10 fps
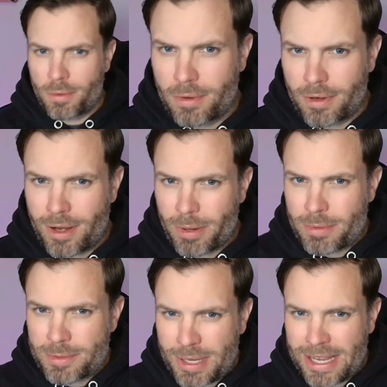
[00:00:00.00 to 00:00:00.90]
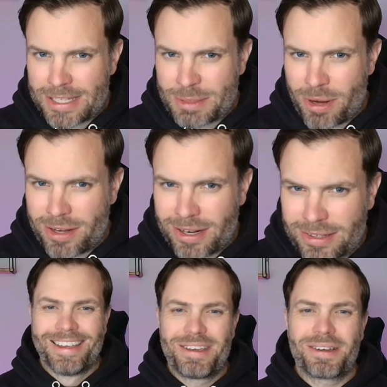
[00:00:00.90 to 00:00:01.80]
On Purpose Media has a product.
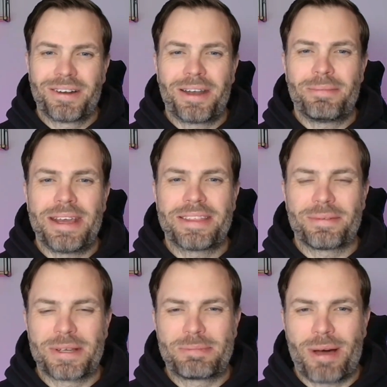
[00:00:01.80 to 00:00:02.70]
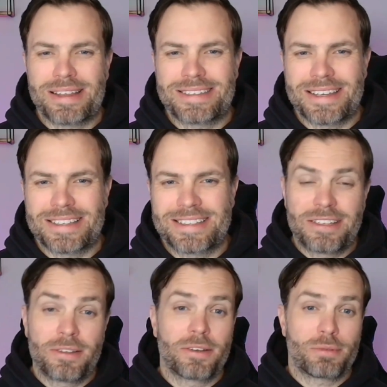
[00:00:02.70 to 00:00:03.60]
You can automate the responses to
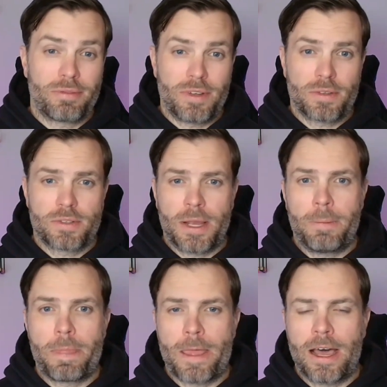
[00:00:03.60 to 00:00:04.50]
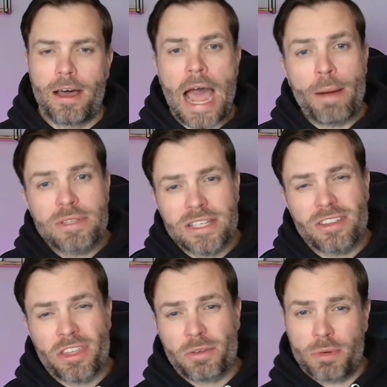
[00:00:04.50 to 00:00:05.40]
those reviews. I would say the
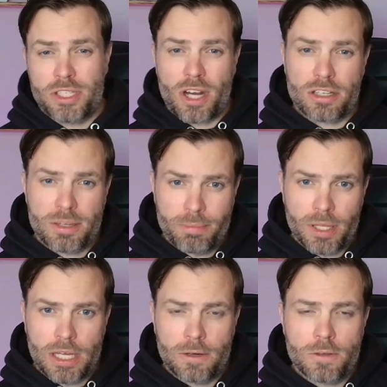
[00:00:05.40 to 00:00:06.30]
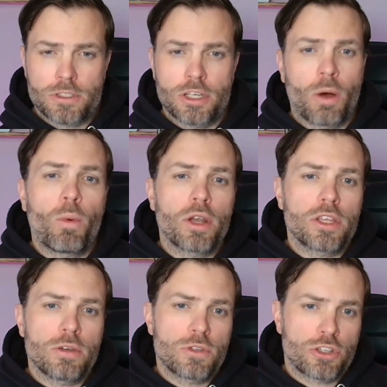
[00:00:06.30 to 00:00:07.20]
3 stars and belows, you don't want to
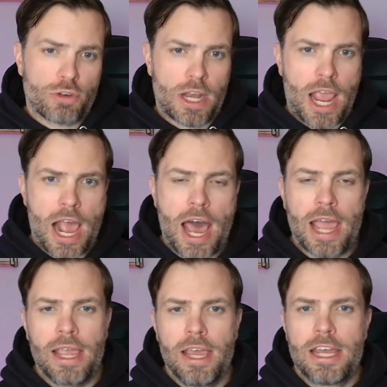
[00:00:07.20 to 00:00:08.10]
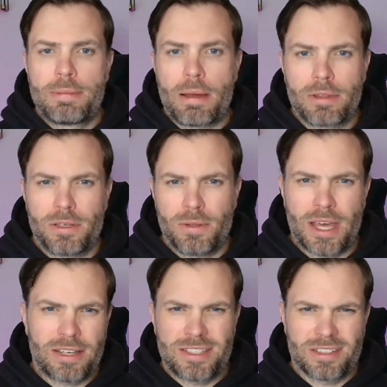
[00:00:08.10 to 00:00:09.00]
use straight AI to be able to do
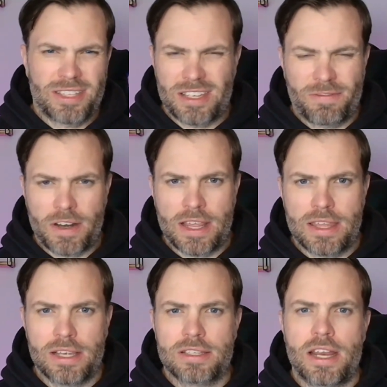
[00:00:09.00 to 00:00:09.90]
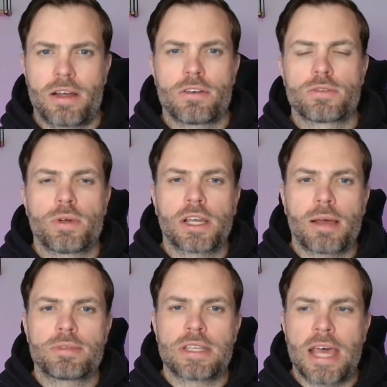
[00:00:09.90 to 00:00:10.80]
that. It still says funny things and errors when it
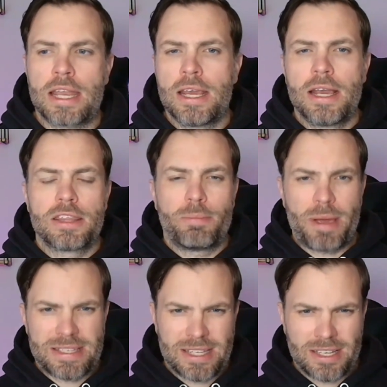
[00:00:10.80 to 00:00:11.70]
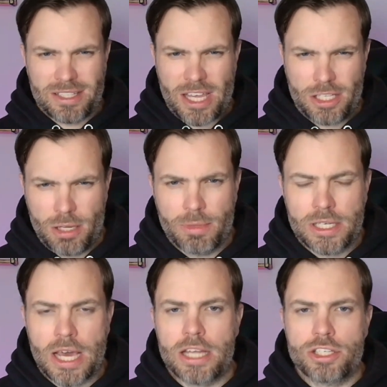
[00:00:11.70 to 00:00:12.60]
comes to that. The best thing is that human
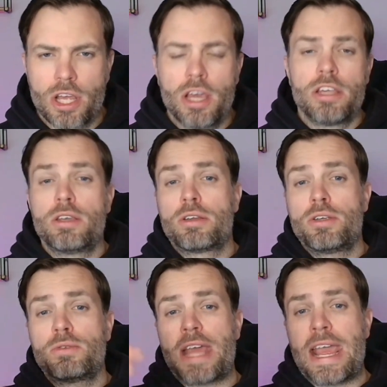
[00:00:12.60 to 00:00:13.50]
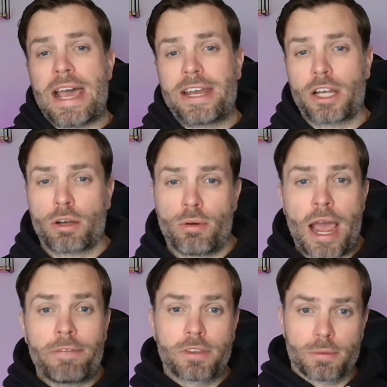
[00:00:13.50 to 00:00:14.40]
touch. You can use AI to
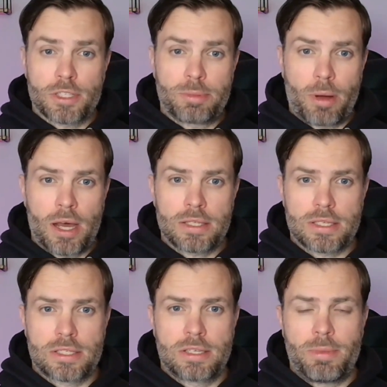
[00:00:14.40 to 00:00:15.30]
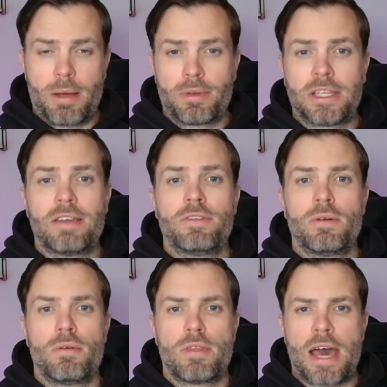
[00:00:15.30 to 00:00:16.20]
craft the response to be able to give
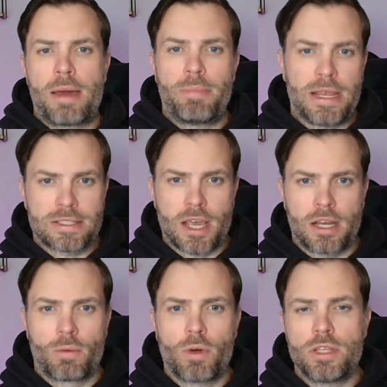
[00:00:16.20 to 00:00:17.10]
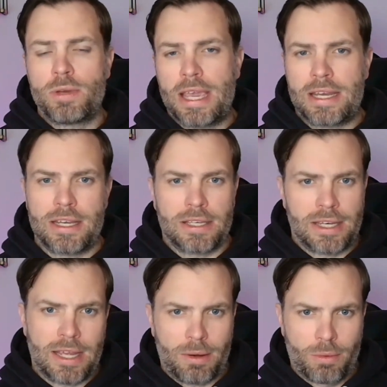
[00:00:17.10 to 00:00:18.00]
you that baseline on what you can
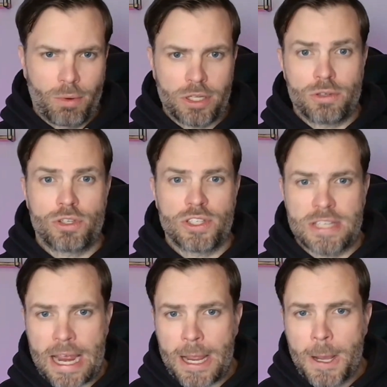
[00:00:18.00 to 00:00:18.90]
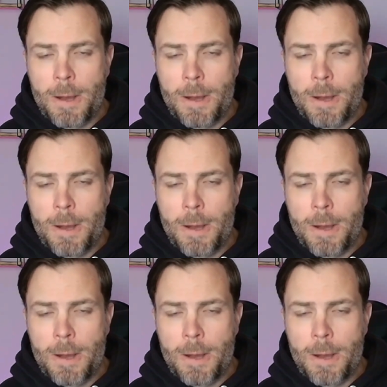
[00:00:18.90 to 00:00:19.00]
and what you should say.